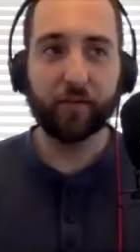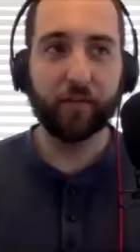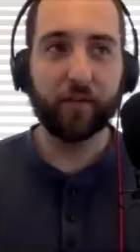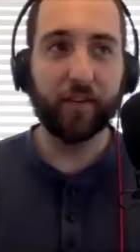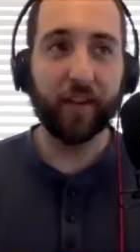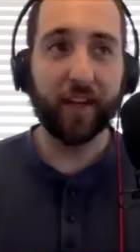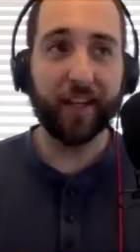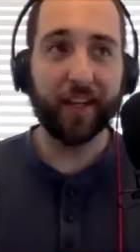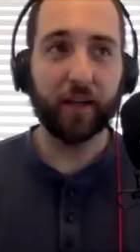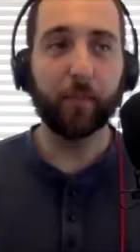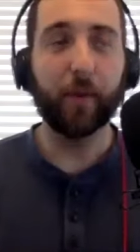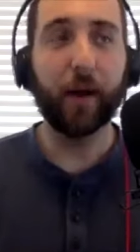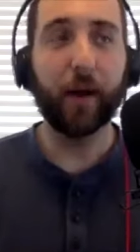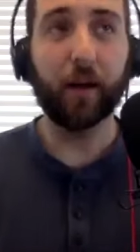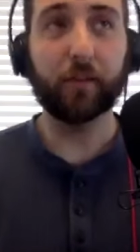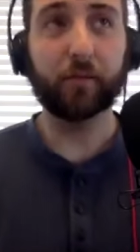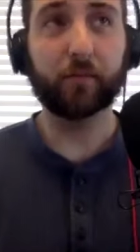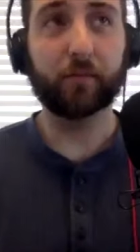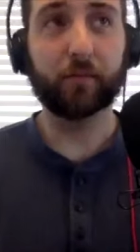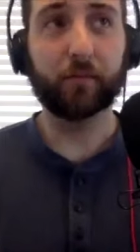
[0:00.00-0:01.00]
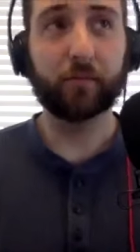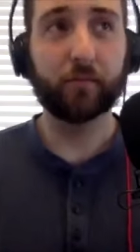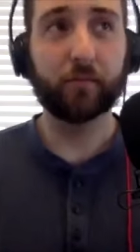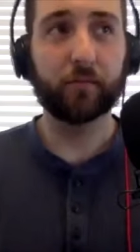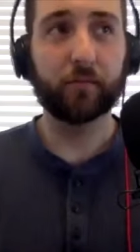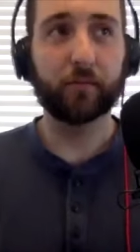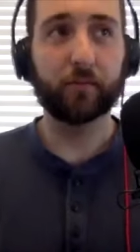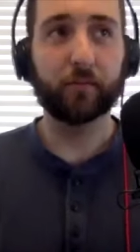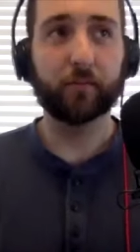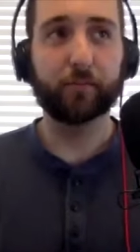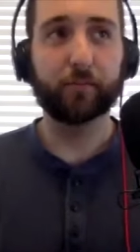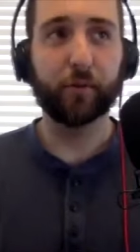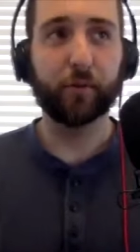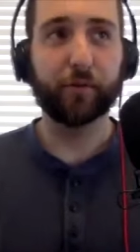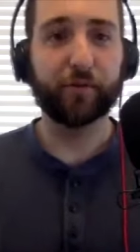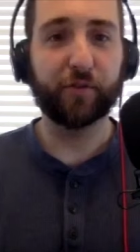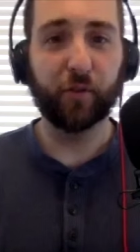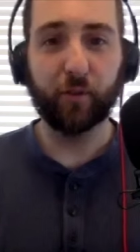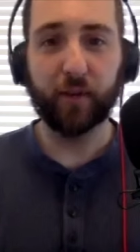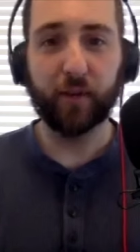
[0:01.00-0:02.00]
thinking about
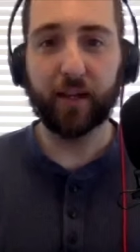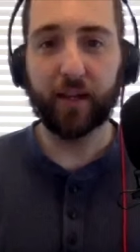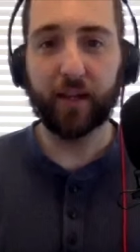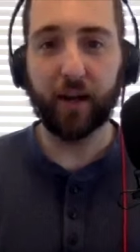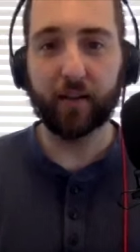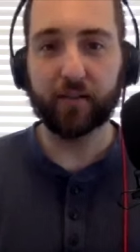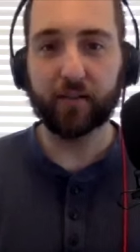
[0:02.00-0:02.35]
pursuing God's